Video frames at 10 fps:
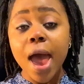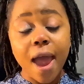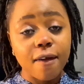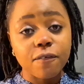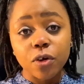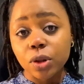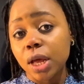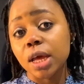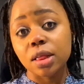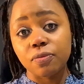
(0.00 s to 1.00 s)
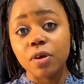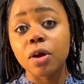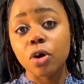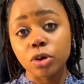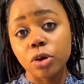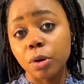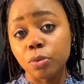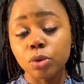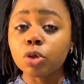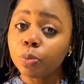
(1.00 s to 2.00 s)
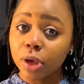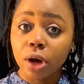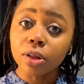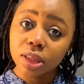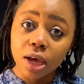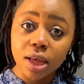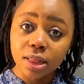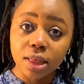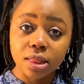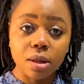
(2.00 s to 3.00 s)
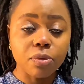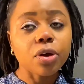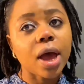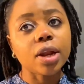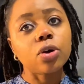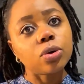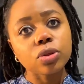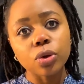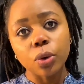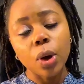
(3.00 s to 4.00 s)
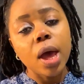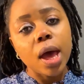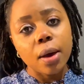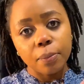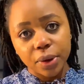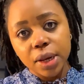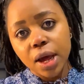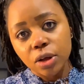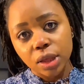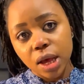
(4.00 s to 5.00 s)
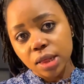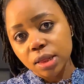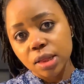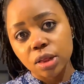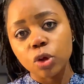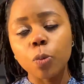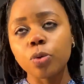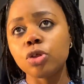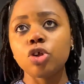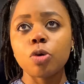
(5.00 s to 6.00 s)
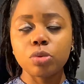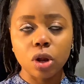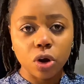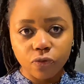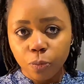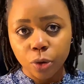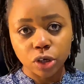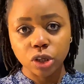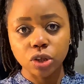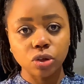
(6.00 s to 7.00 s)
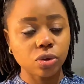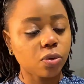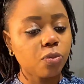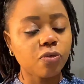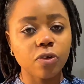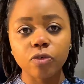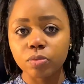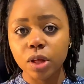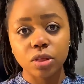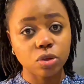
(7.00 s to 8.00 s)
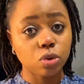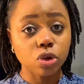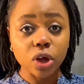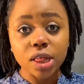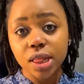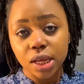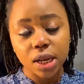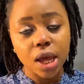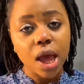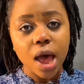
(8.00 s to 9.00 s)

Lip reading: I feel that it's very honorable to be a healthcare assistant, and also being a healthcare assistant opens you up to a lot of opportunities. You can move on from there to nursing